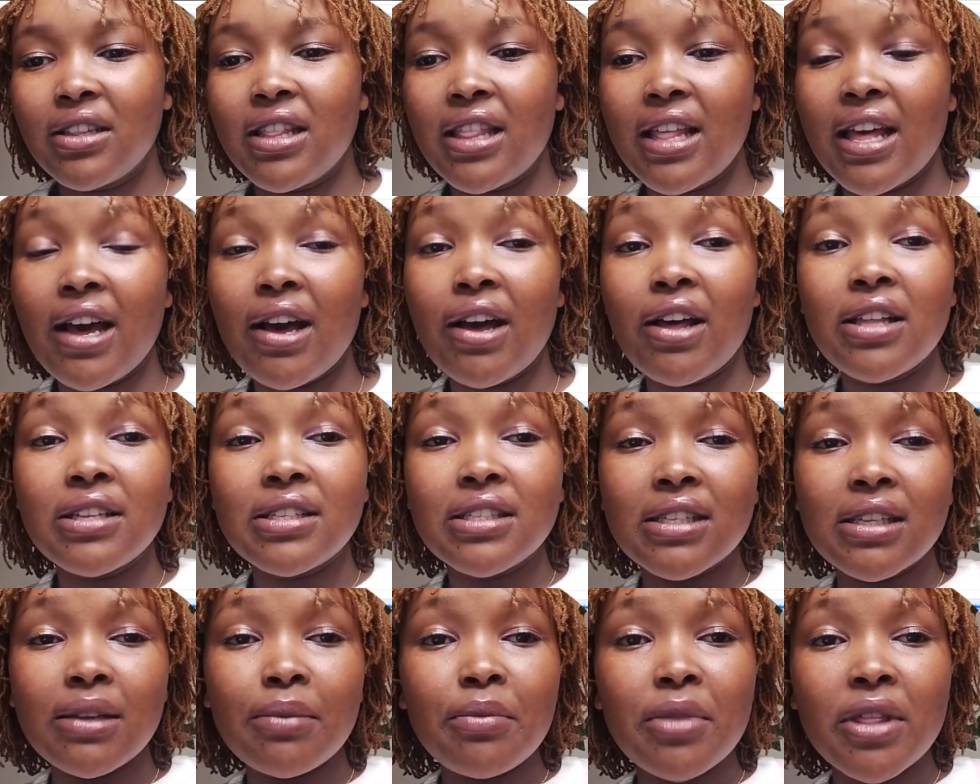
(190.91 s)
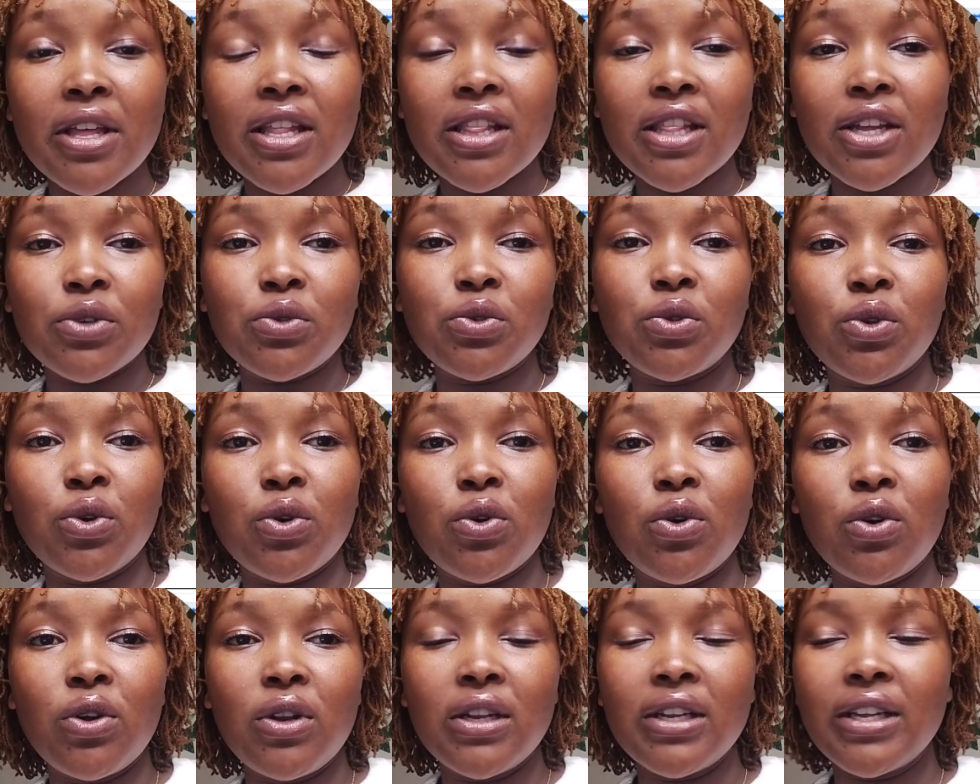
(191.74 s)
There's something that we
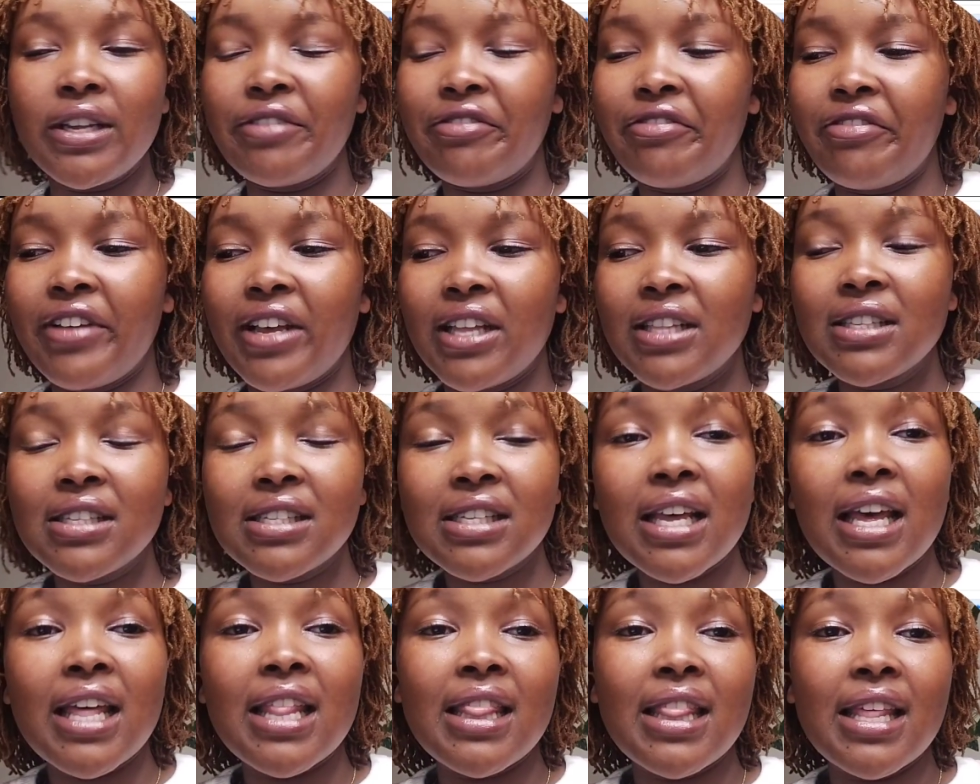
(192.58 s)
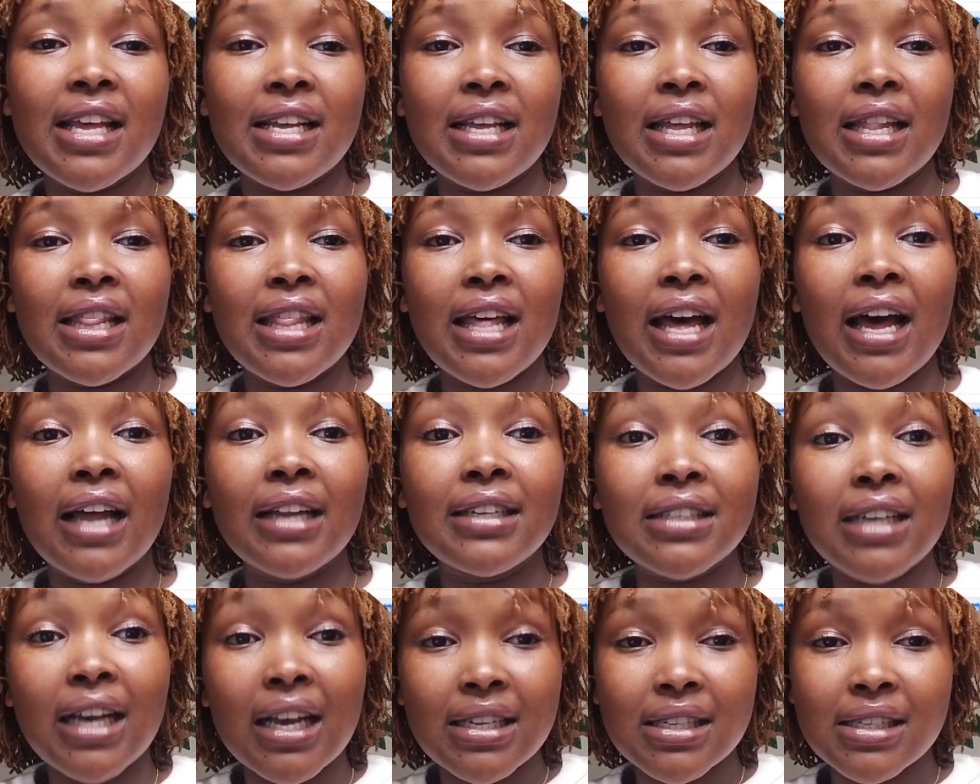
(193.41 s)
call events, and there are
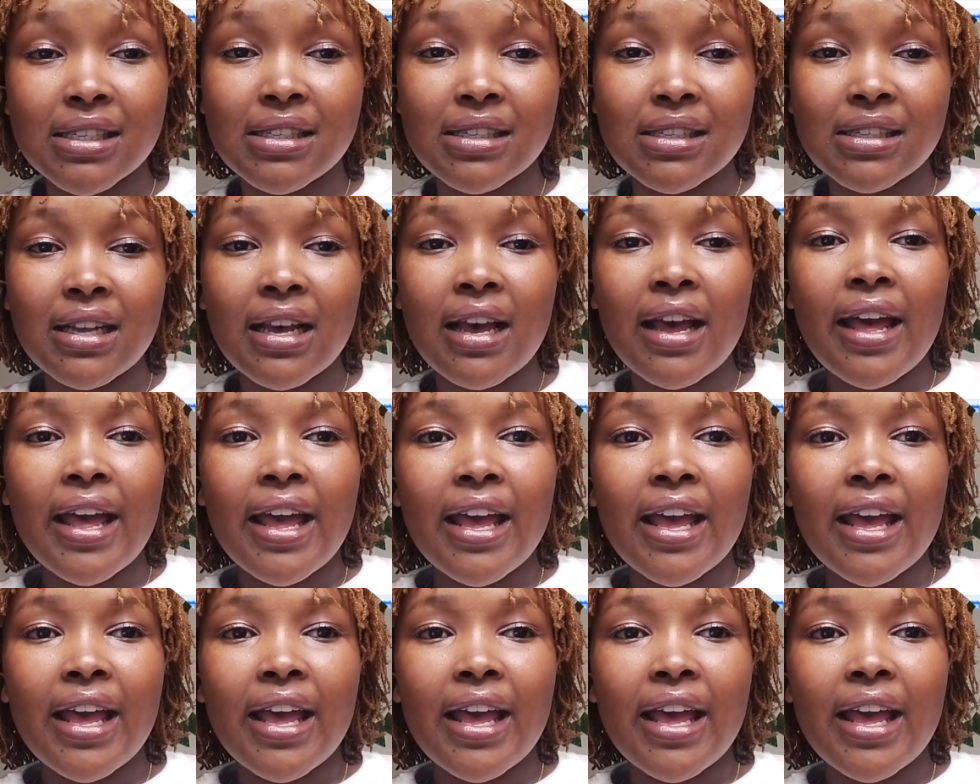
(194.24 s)
tasks.